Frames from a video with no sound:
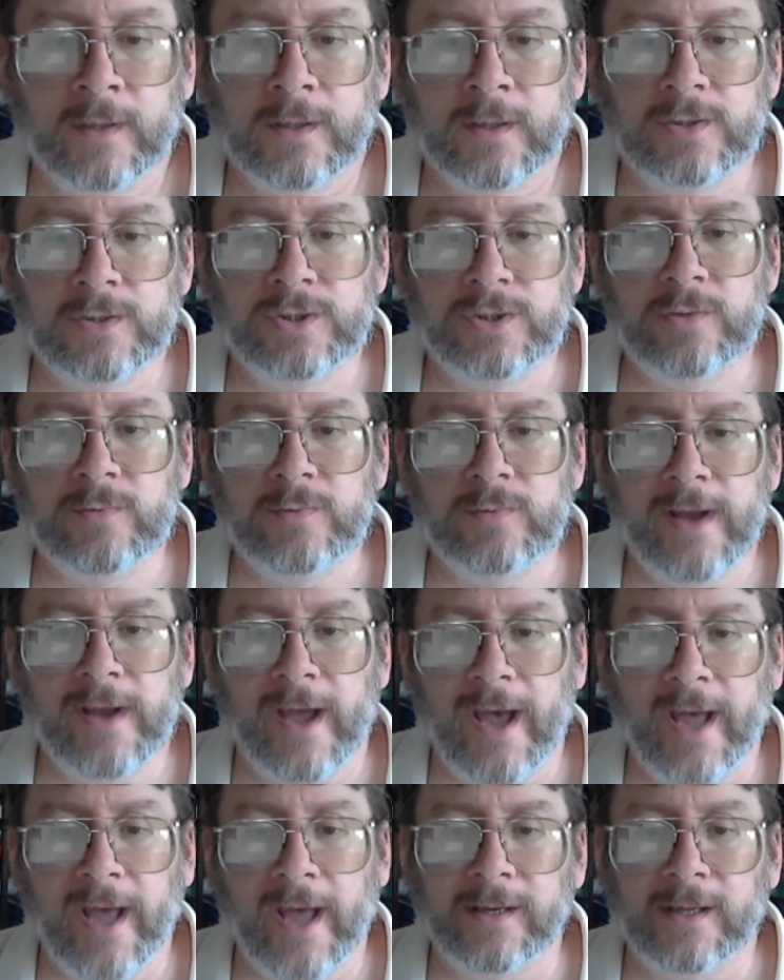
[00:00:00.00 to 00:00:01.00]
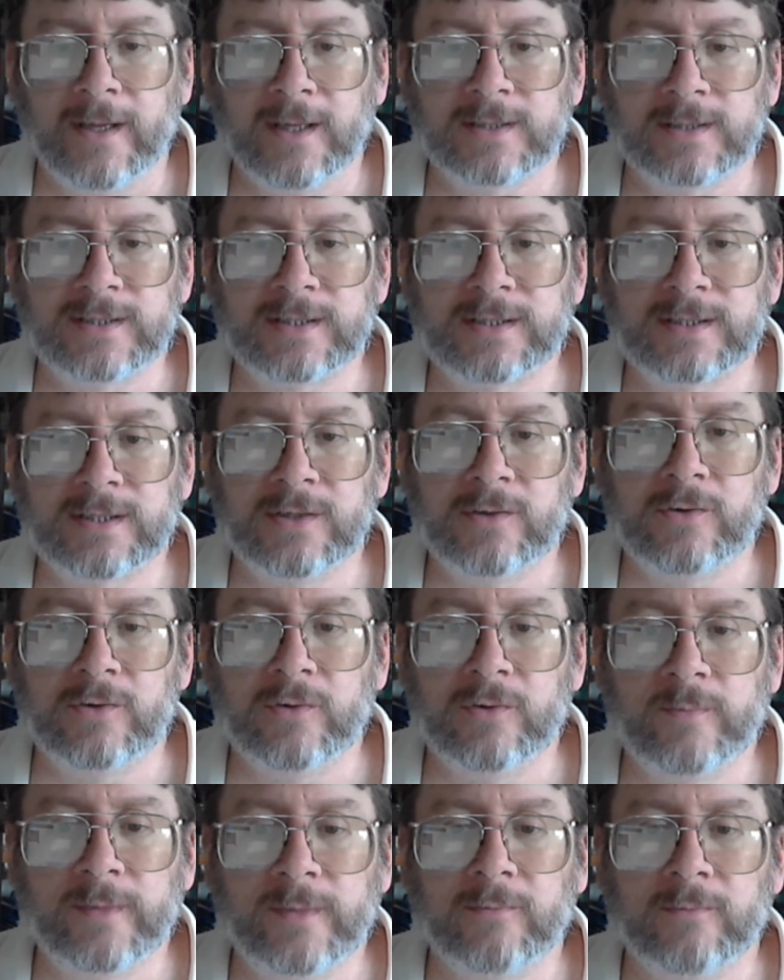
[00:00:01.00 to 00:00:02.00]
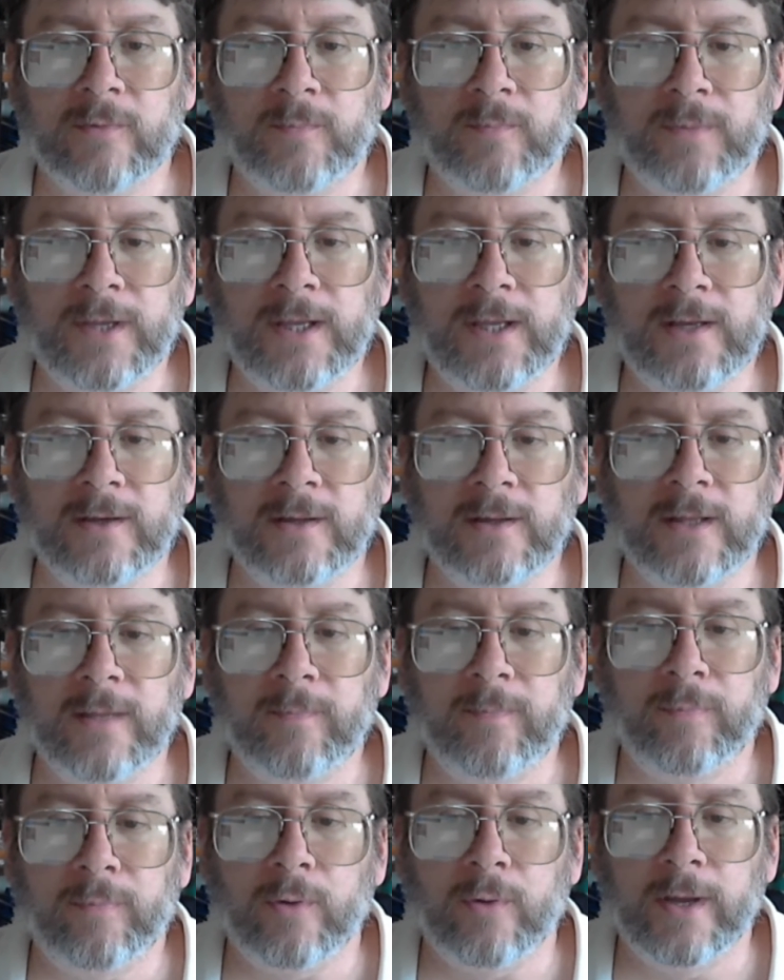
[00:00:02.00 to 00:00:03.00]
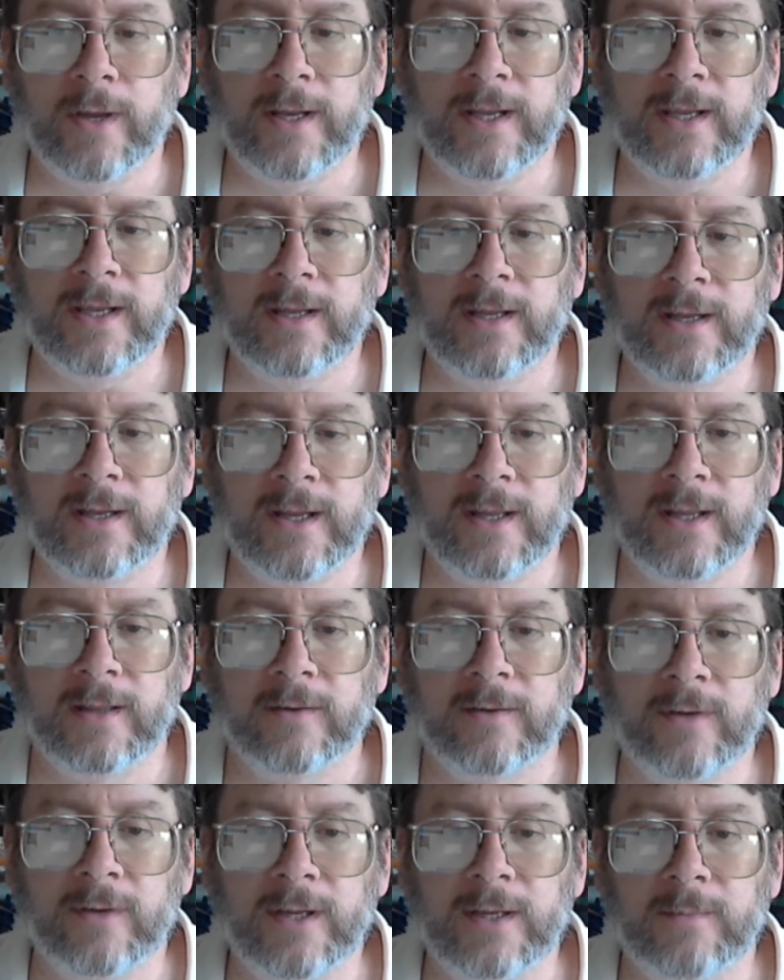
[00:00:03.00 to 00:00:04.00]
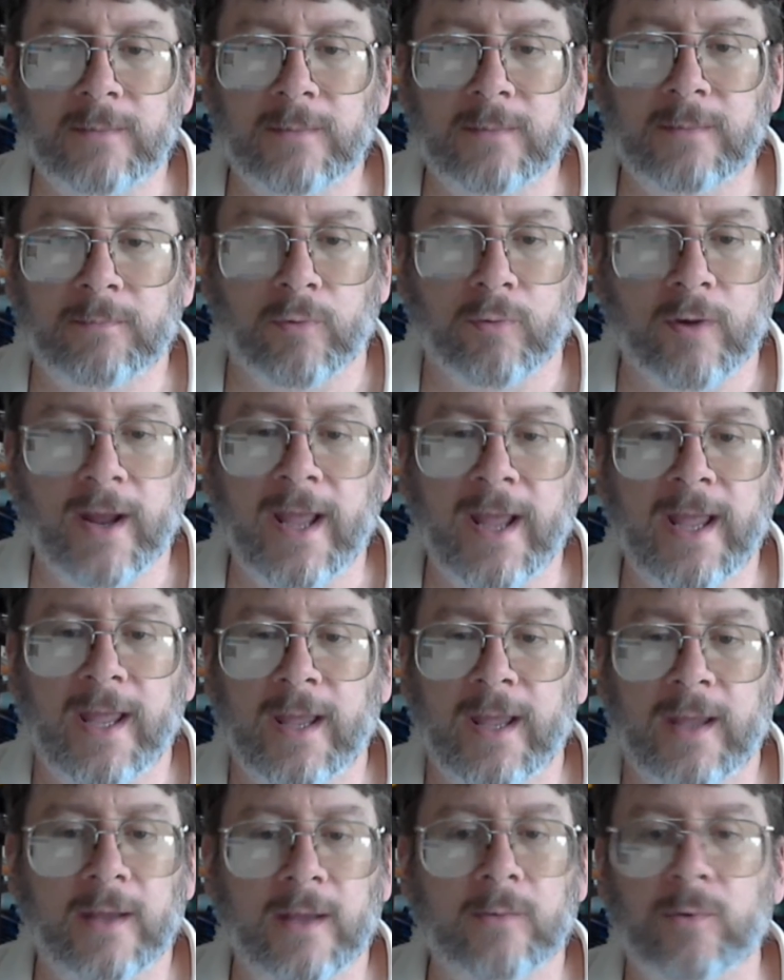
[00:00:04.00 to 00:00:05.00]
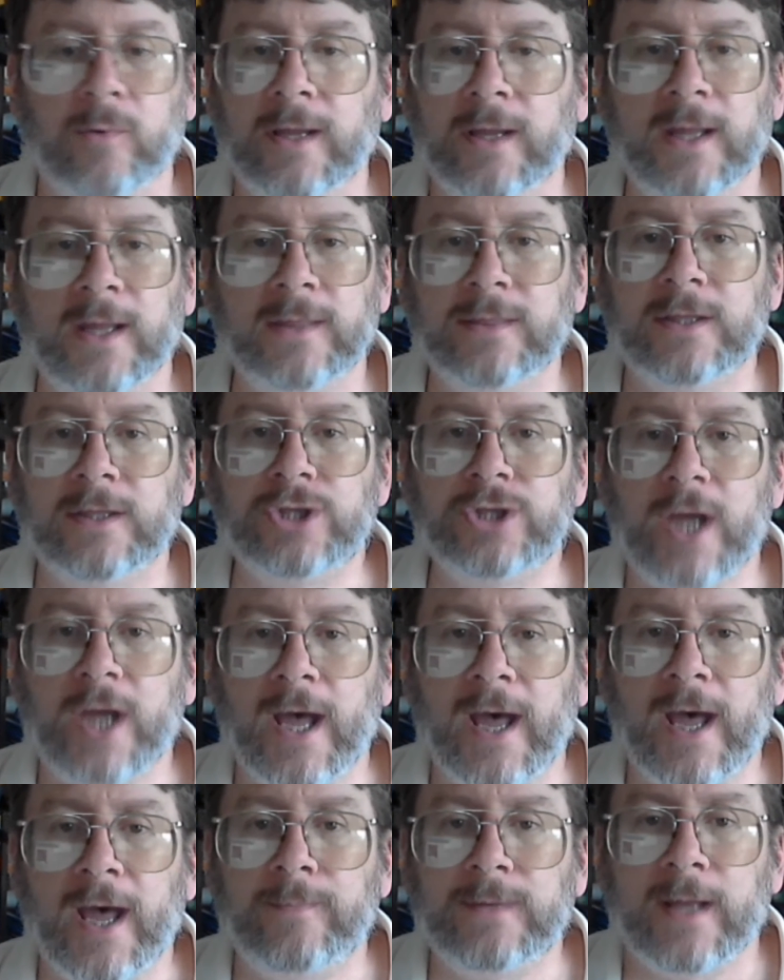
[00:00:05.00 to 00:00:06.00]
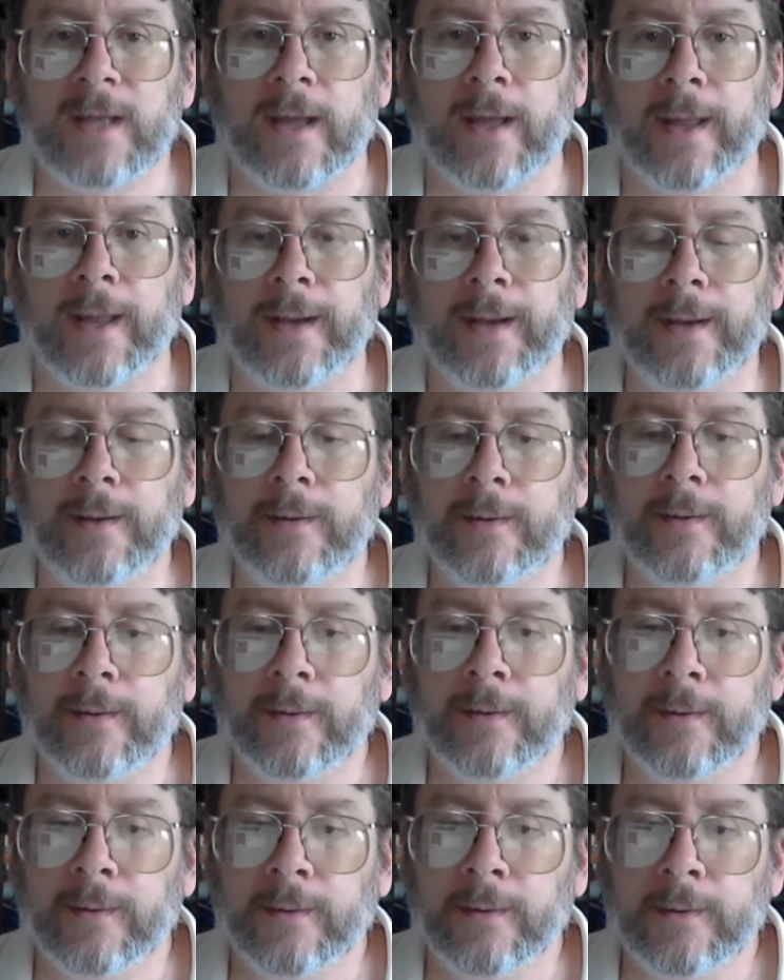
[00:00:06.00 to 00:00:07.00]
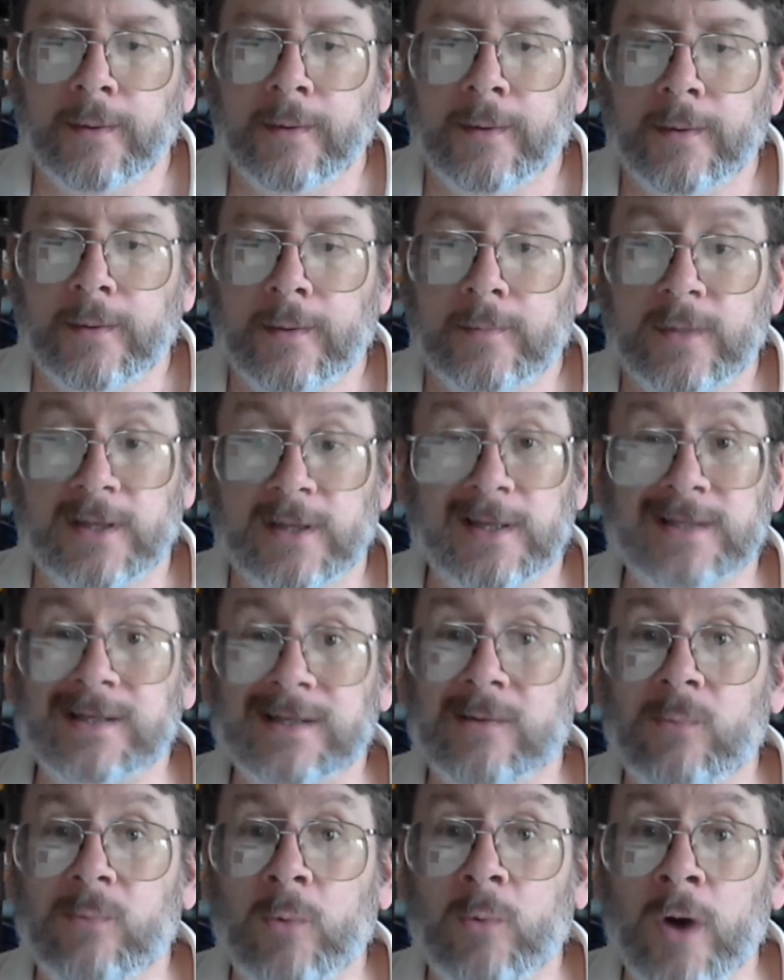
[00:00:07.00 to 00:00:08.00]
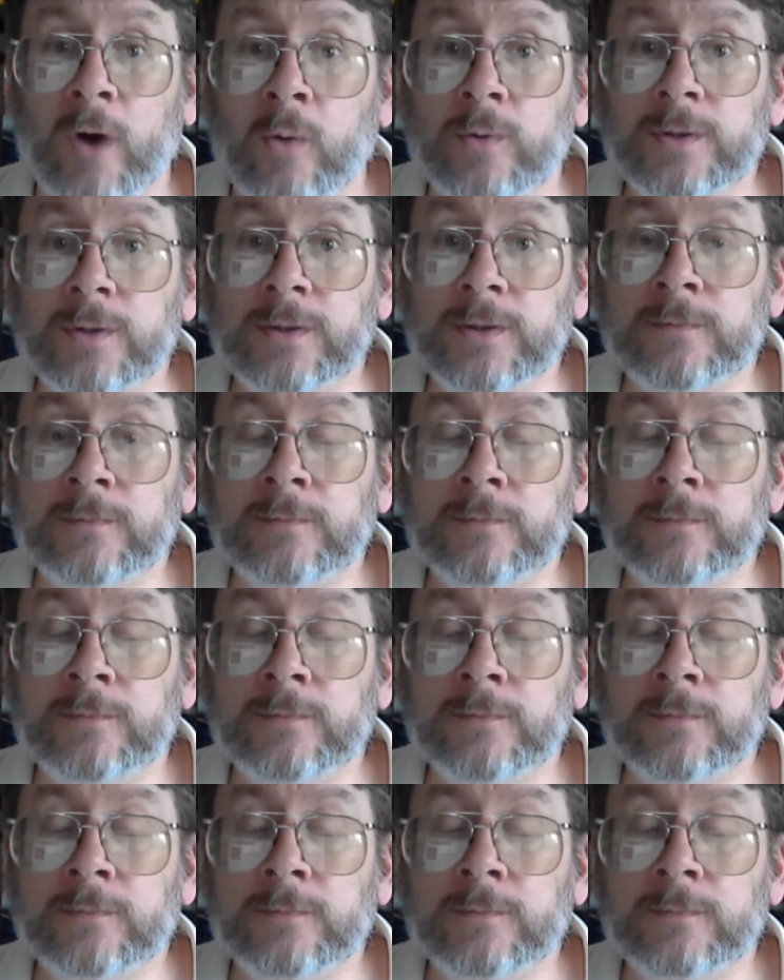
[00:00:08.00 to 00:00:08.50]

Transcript: Do not assume that repeatedly pointing at Hillary and braying will get the job done, because it won't.